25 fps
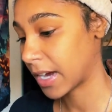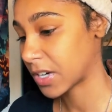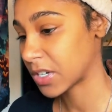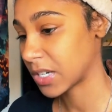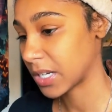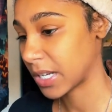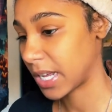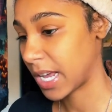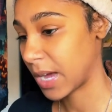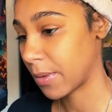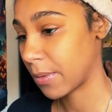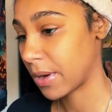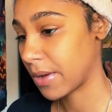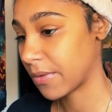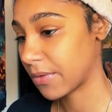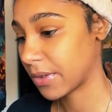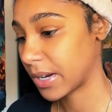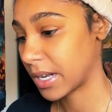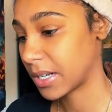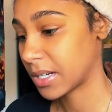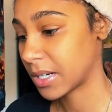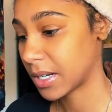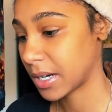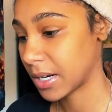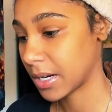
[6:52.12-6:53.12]
actually can't wait
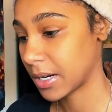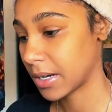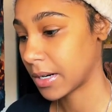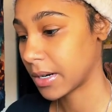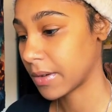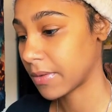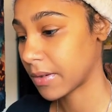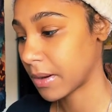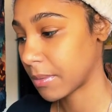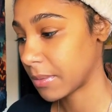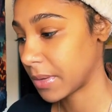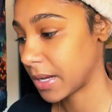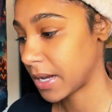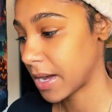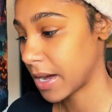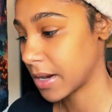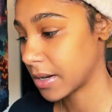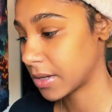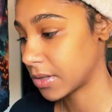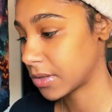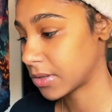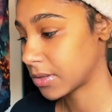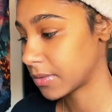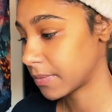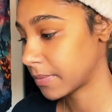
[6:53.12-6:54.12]
for that to get here, if I'm being
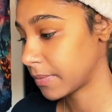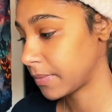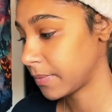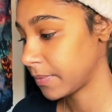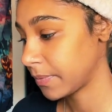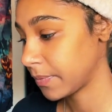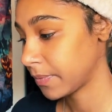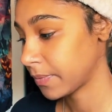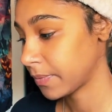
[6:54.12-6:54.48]
honest.